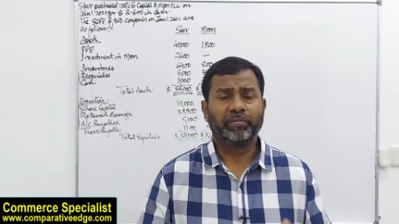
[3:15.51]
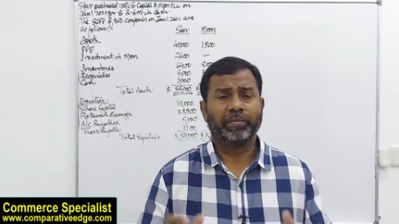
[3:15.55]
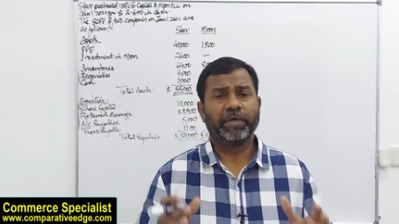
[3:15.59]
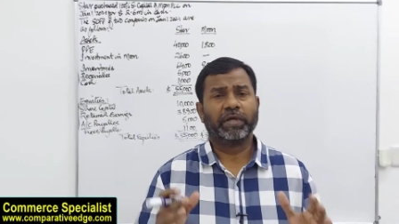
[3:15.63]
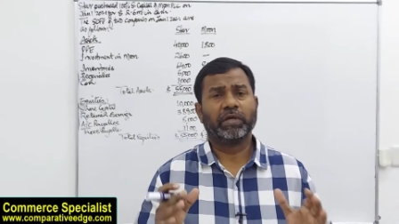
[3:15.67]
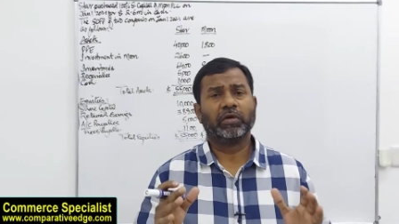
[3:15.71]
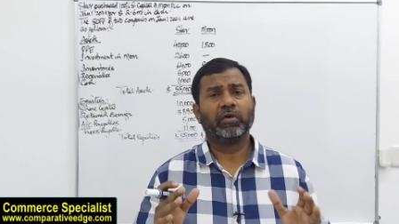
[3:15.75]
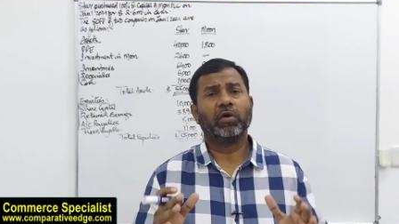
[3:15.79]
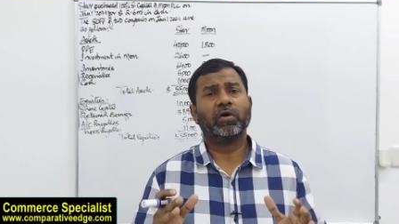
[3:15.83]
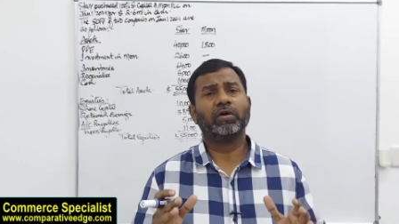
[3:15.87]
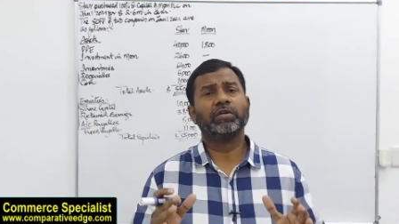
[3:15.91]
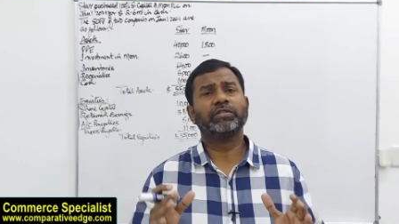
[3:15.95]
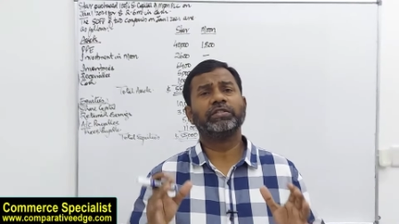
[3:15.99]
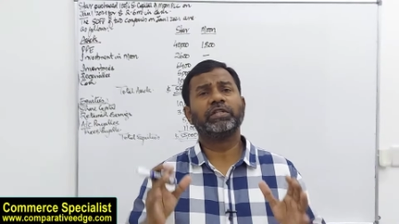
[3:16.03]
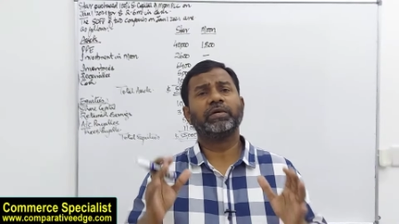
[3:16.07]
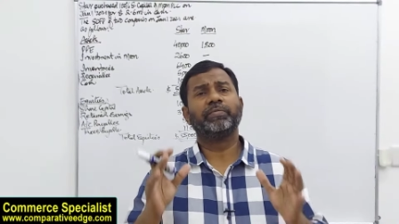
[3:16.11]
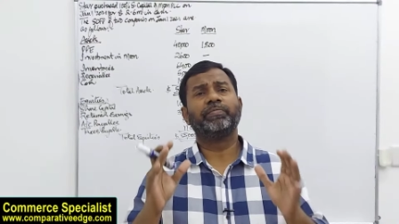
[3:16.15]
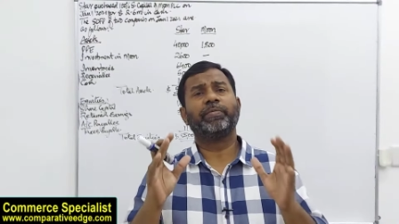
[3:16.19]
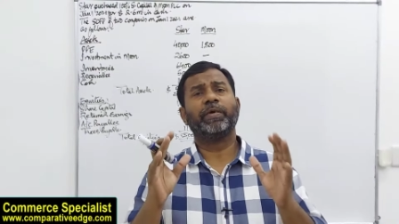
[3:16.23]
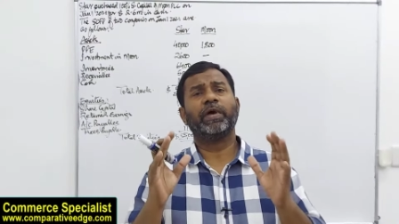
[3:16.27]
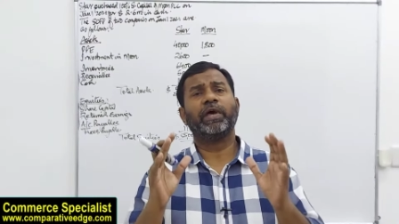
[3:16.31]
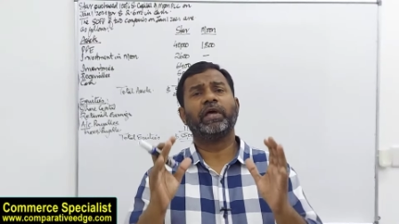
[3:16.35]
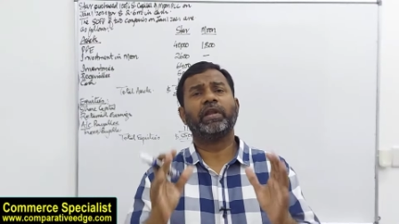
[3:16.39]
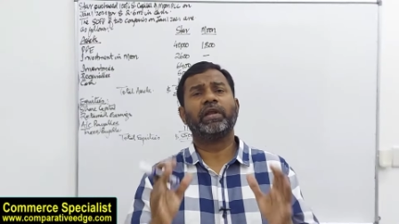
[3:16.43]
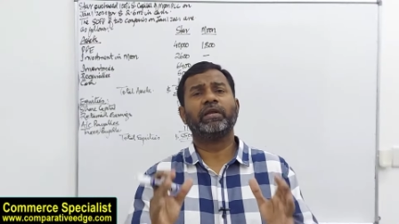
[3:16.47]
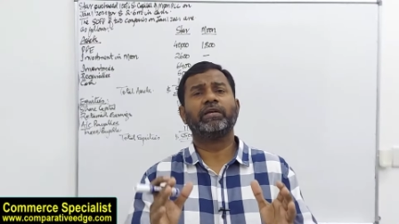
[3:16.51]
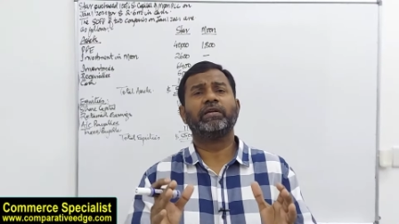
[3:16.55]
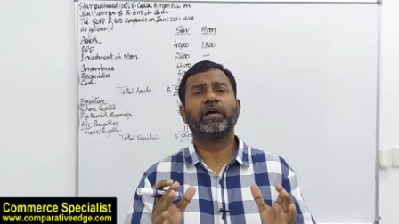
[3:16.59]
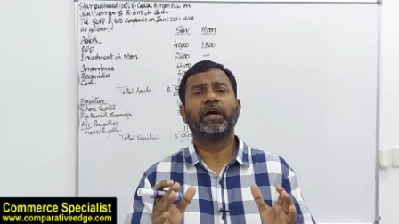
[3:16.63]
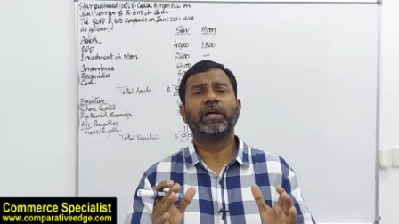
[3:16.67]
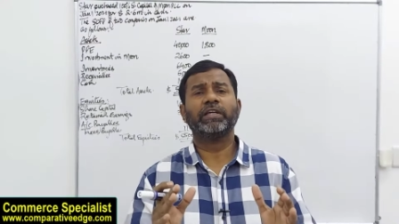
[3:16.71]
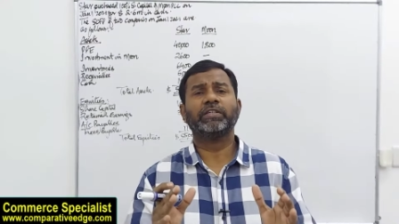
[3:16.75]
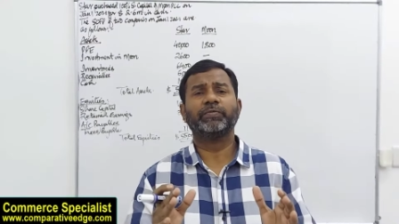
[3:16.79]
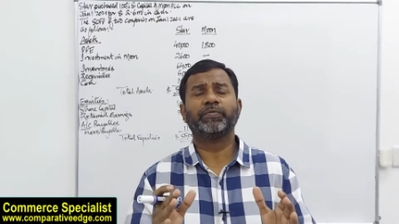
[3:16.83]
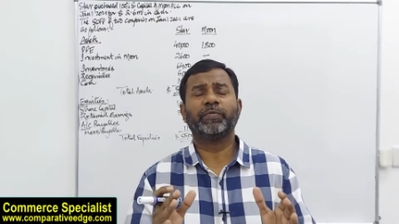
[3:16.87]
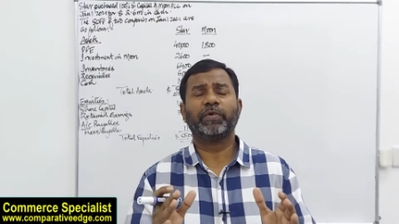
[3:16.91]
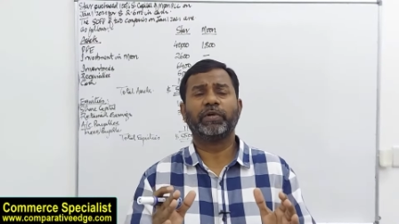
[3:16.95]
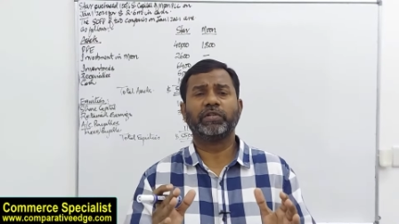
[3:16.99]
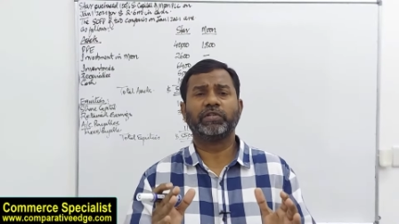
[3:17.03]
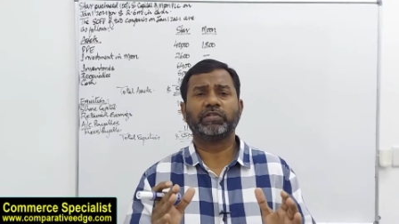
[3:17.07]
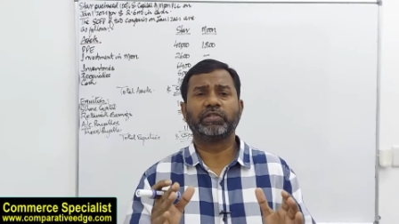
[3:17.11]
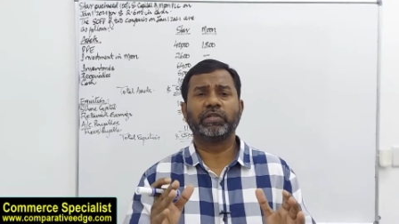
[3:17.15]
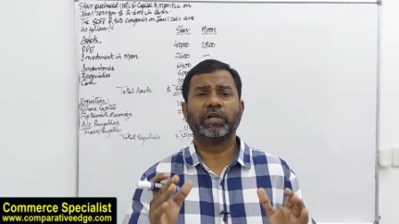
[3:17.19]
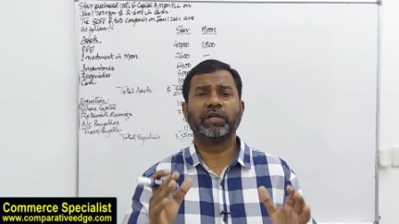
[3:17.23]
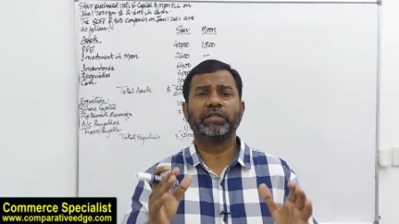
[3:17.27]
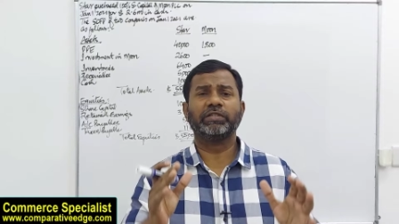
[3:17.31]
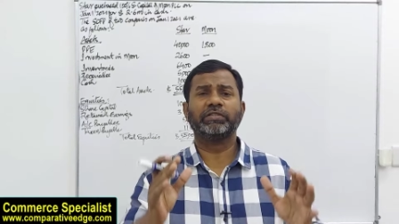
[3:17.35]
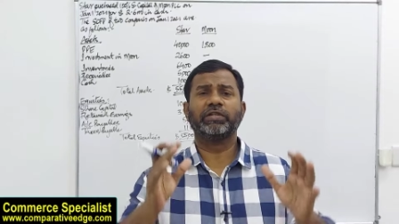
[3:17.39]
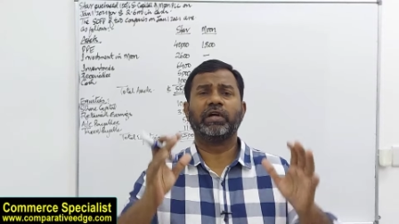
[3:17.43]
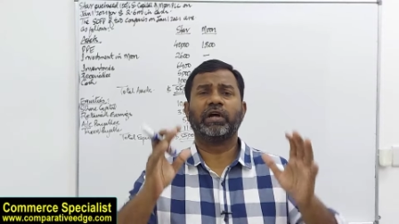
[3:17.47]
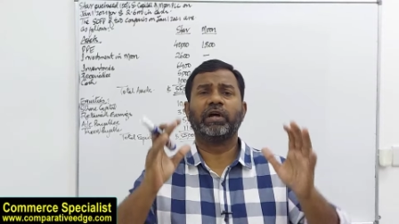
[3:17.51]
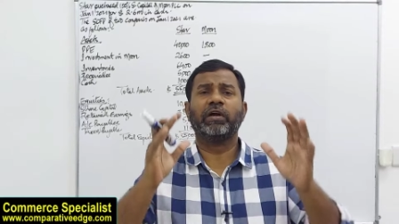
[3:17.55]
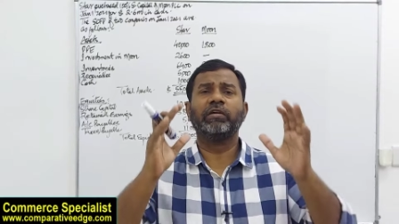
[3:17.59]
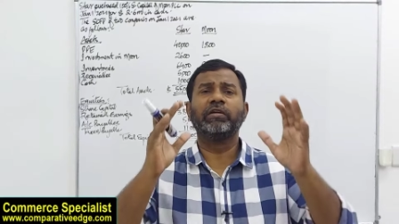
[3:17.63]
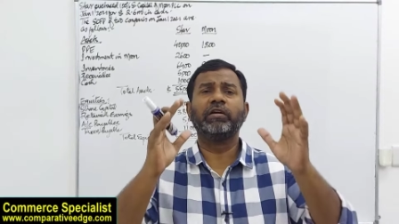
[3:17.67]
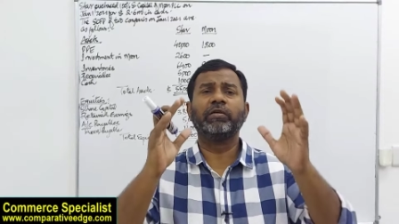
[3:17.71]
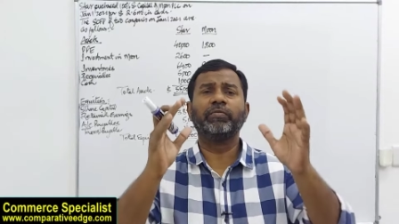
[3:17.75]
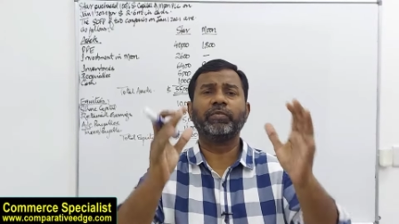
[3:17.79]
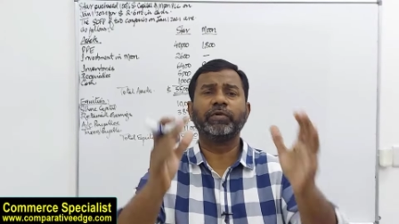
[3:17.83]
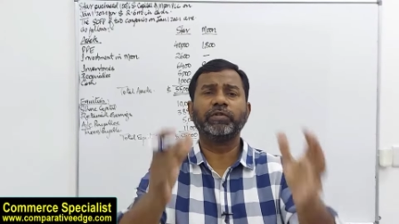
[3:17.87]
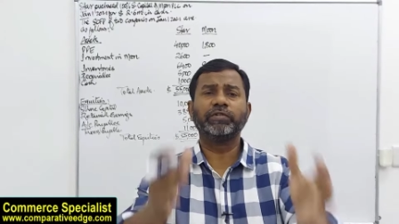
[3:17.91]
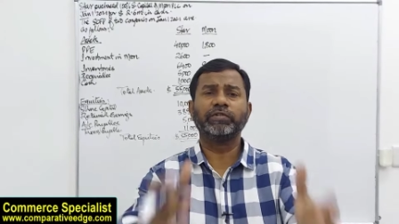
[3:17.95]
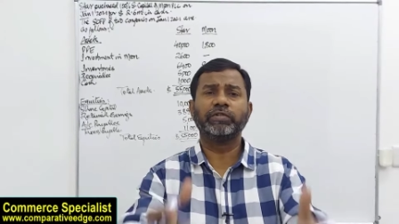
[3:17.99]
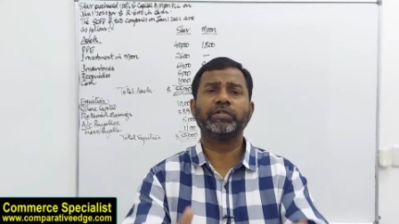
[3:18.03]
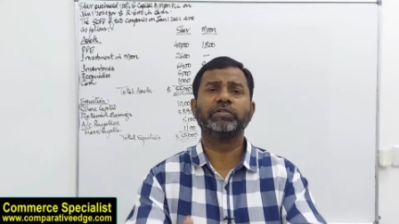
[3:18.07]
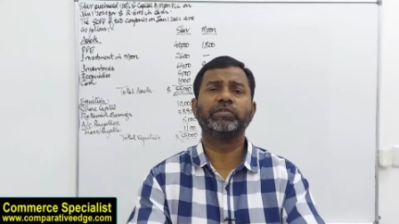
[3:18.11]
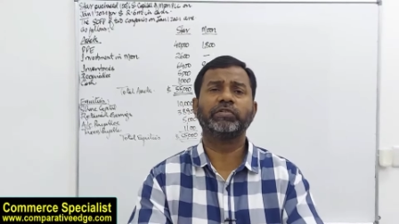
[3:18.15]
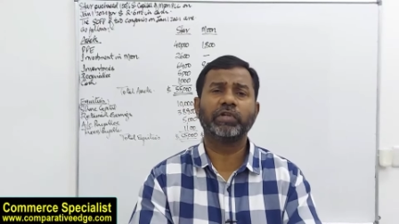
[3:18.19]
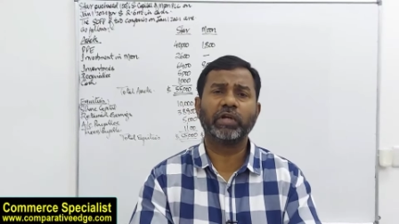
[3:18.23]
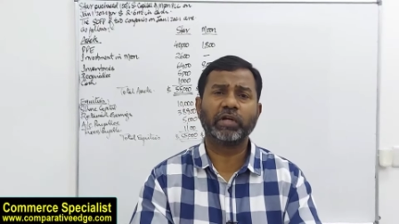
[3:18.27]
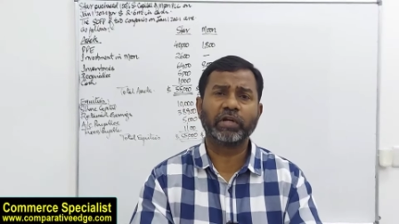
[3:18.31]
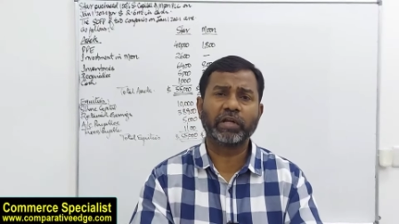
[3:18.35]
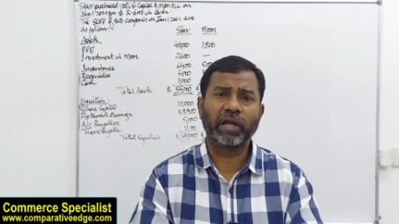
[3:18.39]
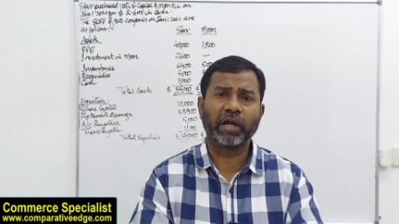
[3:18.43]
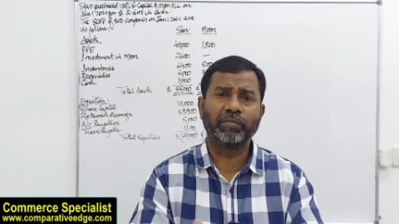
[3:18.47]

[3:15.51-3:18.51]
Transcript: because the parent has purchased 100% share